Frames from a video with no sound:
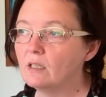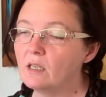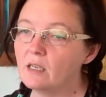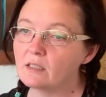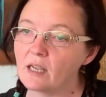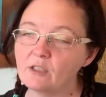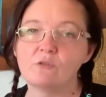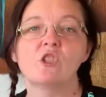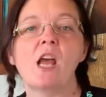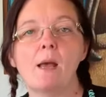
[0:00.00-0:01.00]
is kind of
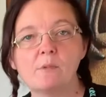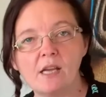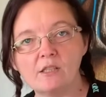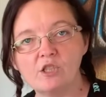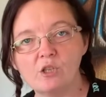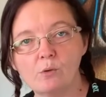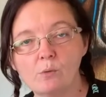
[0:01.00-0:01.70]
jammed at you.